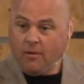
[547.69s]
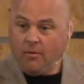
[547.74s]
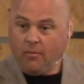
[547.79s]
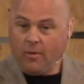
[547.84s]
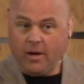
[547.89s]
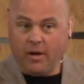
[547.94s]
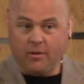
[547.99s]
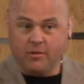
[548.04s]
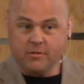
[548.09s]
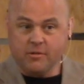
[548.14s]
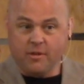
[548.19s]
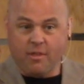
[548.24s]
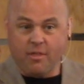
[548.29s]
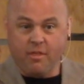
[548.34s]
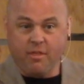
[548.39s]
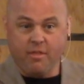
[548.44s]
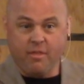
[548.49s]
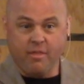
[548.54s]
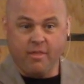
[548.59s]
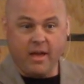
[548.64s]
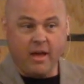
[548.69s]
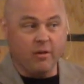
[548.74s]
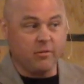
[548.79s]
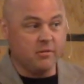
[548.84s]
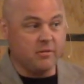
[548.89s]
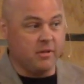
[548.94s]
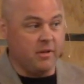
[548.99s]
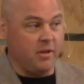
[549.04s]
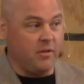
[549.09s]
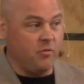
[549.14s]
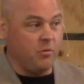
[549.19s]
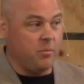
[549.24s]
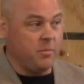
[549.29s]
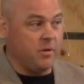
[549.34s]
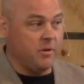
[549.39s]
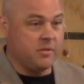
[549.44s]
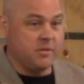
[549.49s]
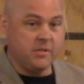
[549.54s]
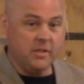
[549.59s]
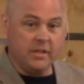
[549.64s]
Wow, there's a thousand of them.
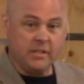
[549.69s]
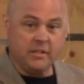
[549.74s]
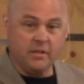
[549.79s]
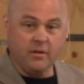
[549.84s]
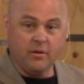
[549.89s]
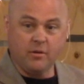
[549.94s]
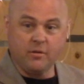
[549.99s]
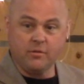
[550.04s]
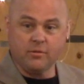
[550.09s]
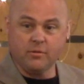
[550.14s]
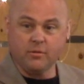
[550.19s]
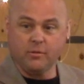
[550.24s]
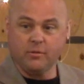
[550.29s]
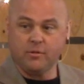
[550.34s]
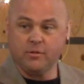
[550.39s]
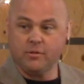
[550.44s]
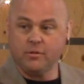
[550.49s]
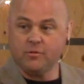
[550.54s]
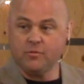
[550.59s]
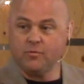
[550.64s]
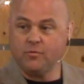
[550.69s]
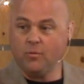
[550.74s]
There's 600 soldiers,